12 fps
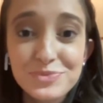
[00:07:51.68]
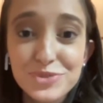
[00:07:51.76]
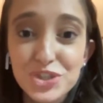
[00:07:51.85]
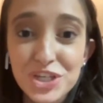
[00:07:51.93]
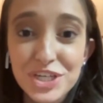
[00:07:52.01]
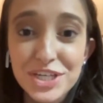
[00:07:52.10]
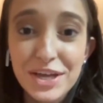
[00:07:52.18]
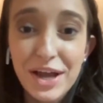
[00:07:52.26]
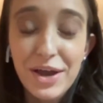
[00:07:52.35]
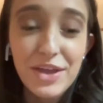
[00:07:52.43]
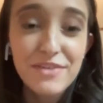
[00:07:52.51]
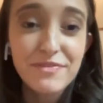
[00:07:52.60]
She,
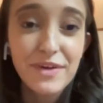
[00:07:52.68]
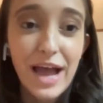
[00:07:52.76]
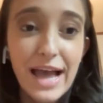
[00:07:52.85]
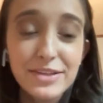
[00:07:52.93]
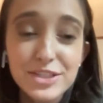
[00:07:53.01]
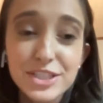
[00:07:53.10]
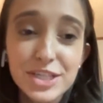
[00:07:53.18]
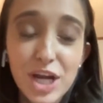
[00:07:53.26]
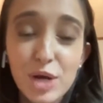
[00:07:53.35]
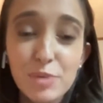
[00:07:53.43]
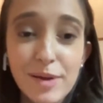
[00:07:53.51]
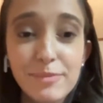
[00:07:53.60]
if I listen to
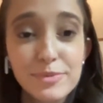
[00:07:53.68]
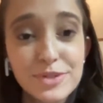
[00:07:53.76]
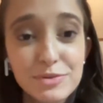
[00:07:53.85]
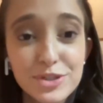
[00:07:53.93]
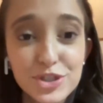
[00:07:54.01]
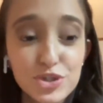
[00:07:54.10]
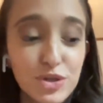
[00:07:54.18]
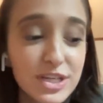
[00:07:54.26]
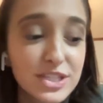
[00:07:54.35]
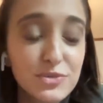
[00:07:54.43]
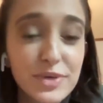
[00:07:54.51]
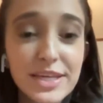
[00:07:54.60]
her probably once or
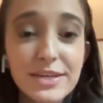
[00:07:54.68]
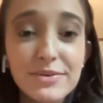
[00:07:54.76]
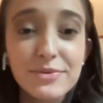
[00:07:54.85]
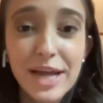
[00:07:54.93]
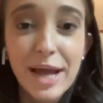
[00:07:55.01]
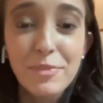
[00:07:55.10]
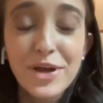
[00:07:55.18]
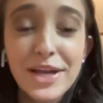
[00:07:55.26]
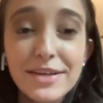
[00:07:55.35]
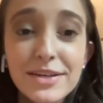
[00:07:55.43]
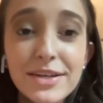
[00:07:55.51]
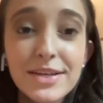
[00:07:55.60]
twice a week when I'm
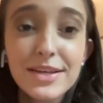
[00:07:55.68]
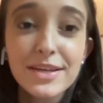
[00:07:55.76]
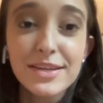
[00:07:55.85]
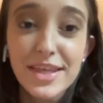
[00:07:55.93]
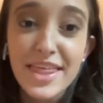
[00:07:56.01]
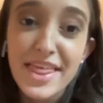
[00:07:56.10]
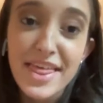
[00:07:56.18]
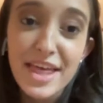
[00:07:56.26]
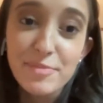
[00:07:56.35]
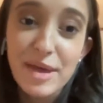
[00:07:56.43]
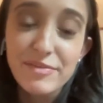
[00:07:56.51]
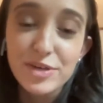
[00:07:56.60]
like yeah,
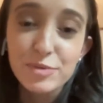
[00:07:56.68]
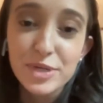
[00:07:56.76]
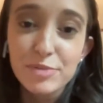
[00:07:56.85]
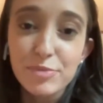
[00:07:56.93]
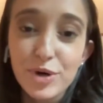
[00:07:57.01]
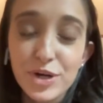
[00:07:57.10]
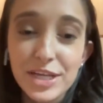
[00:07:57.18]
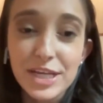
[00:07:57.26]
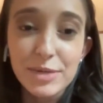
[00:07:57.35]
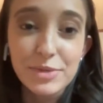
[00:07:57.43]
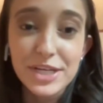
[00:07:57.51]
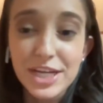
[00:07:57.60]
I'm having a pity party and
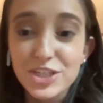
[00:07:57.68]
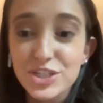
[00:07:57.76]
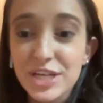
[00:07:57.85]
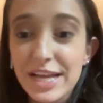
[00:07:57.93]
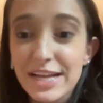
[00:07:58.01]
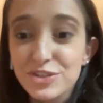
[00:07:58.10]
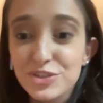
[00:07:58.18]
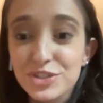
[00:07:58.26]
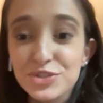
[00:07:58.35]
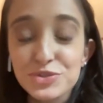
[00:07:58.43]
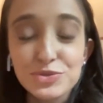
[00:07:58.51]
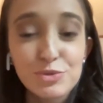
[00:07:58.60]
I'm like, I just need Ashley
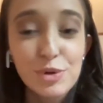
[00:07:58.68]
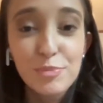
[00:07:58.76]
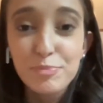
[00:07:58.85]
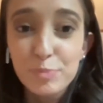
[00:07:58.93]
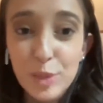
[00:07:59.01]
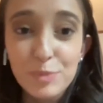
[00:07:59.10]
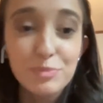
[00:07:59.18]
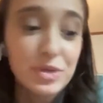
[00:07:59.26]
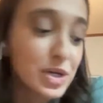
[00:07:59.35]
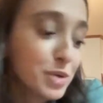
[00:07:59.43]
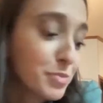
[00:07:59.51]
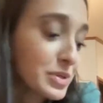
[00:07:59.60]
to pump
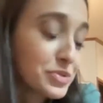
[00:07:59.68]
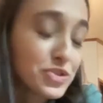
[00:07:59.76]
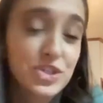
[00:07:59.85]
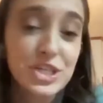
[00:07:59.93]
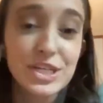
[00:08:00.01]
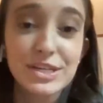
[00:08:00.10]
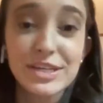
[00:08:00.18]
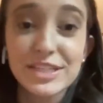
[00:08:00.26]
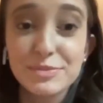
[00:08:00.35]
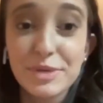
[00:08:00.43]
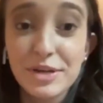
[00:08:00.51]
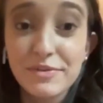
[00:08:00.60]
me up. And she
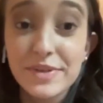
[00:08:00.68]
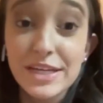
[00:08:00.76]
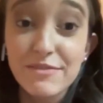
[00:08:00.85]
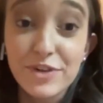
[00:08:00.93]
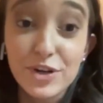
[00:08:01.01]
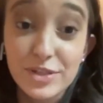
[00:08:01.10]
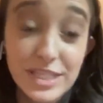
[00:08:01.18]
gets me out of any funk